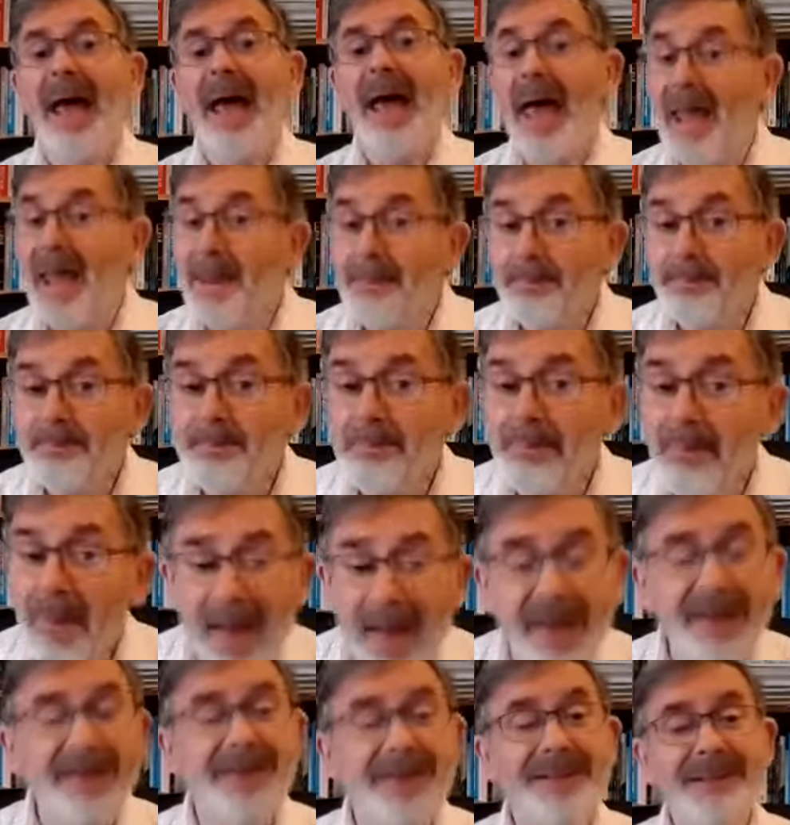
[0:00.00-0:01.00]
Em
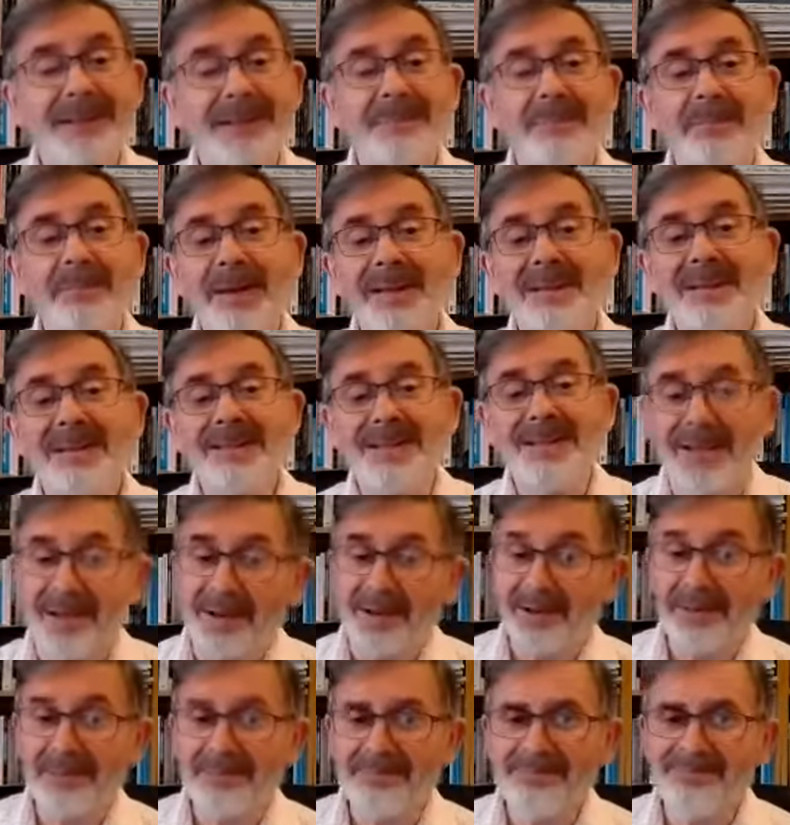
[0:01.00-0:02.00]
Martin must
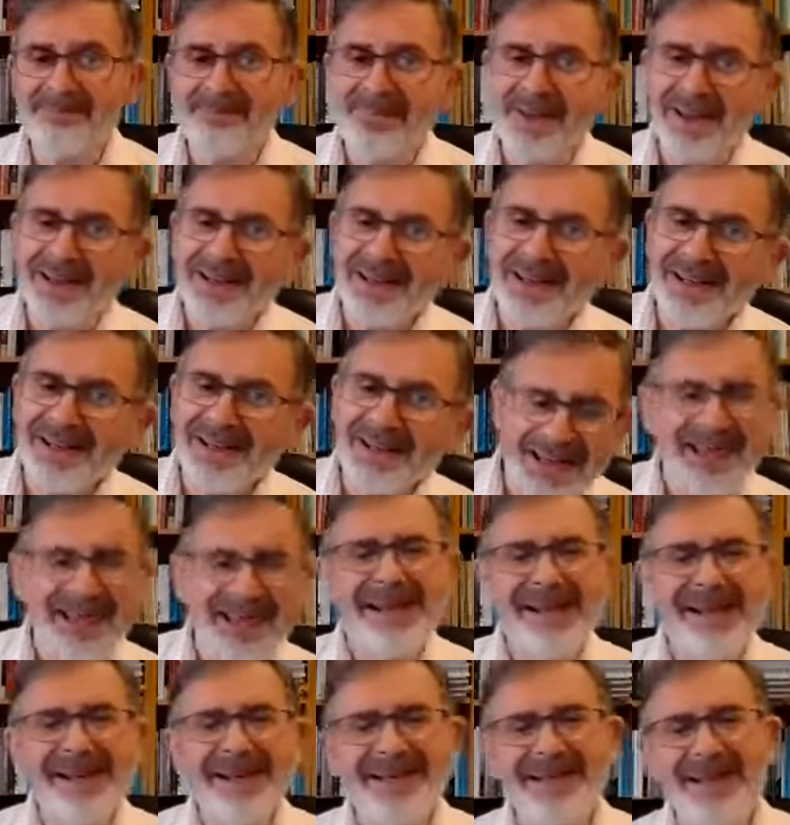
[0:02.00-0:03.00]
turn my
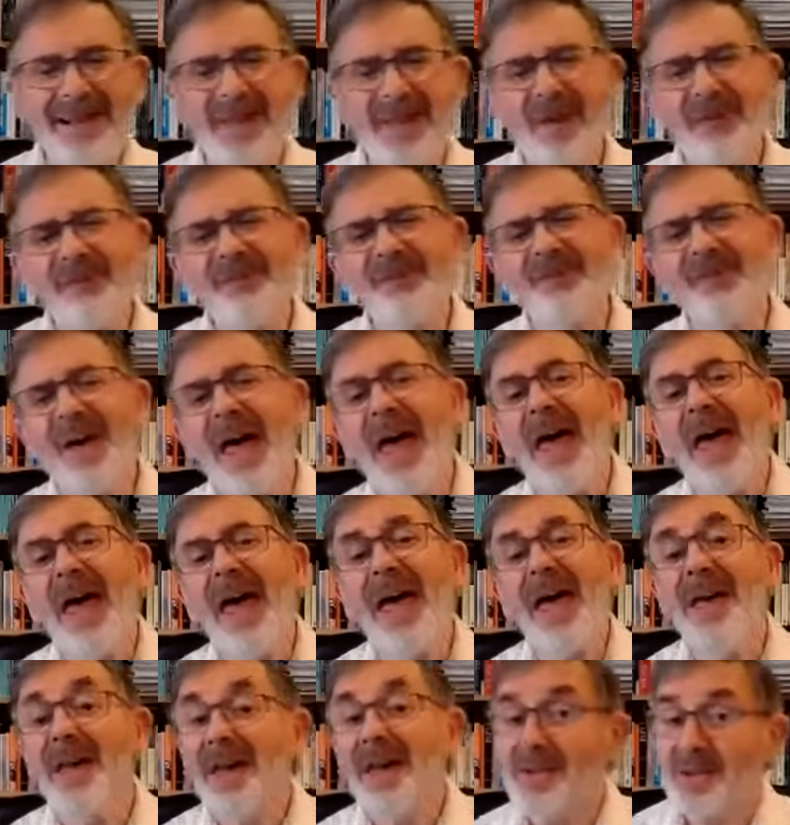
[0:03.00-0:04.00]
gate to the fair